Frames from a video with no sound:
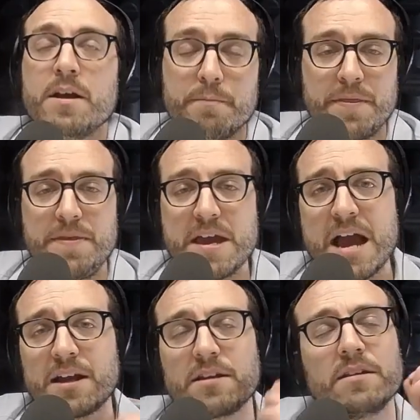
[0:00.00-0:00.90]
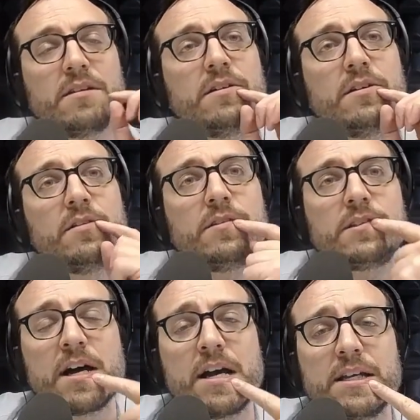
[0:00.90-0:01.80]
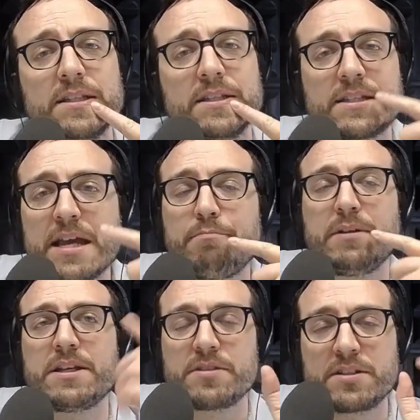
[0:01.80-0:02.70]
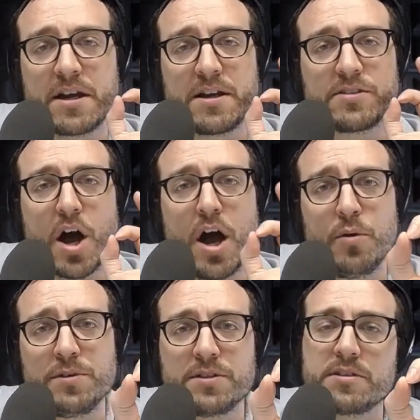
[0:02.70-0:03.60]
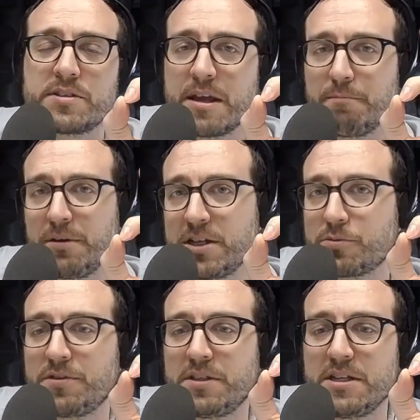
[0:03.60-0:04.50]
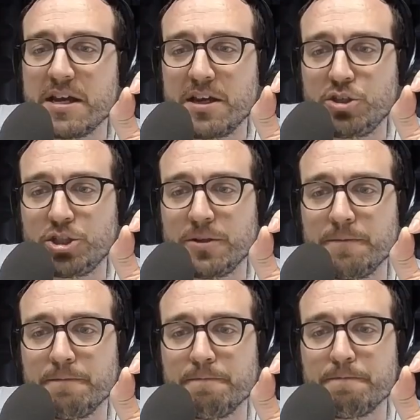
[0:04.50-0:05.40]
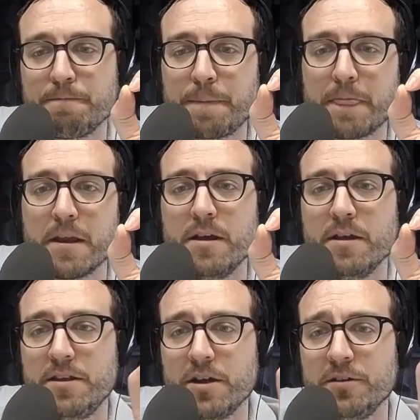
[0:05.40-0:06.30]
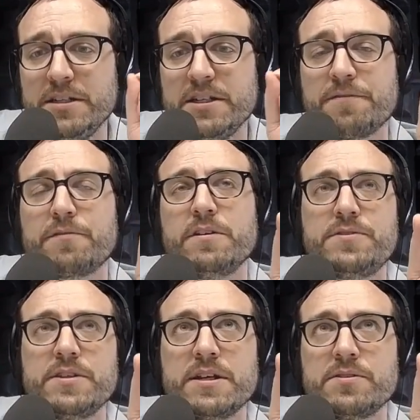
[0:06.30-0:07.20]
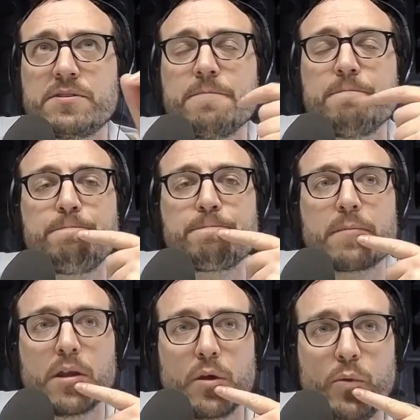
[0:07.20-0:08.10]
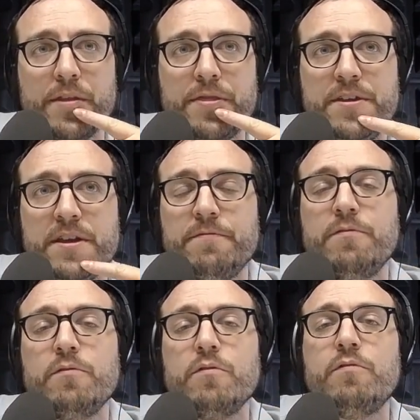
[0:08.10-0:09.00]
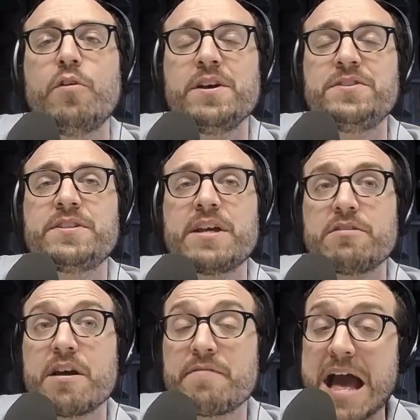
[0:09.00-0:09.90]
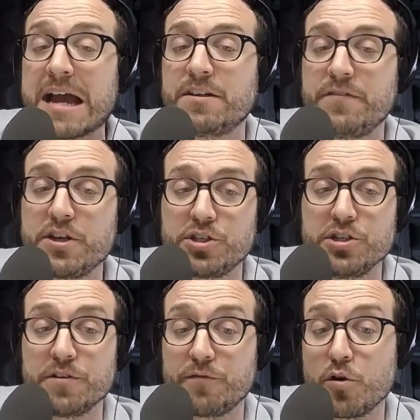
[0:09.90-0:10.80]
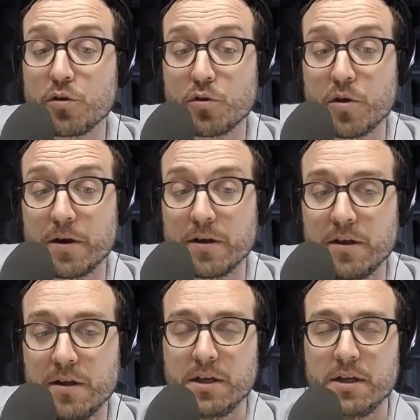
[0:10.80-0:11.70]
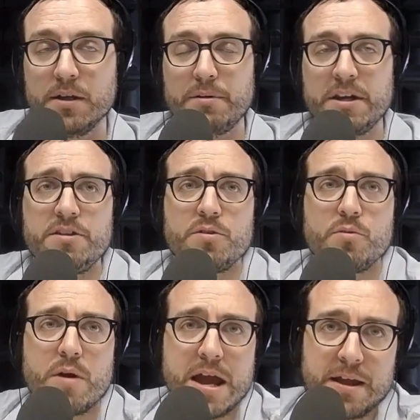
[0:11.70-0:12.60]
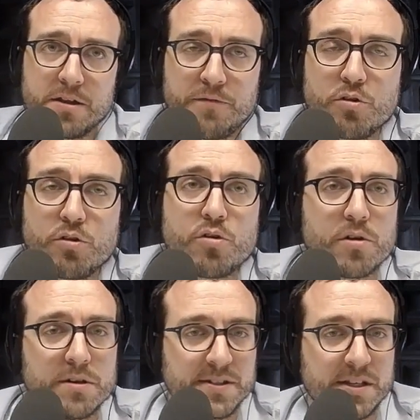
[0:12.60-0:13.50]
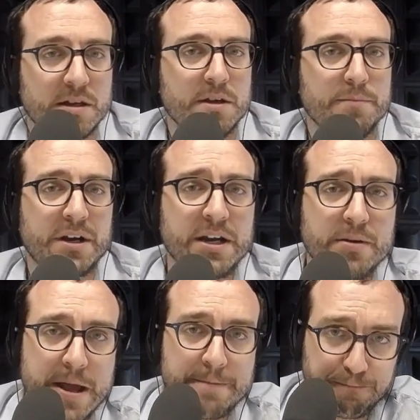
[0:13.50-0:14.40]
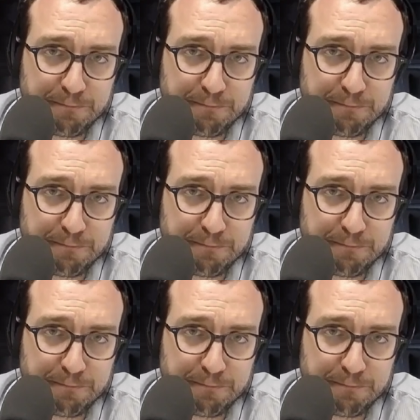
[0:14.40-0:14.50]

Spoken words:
But the tongue is in the same place. The tongue is always in the same place with the TH. The only difference is with the voiced sound, you have activation in your vocal cord. But either way, your vocal cords. But anyway,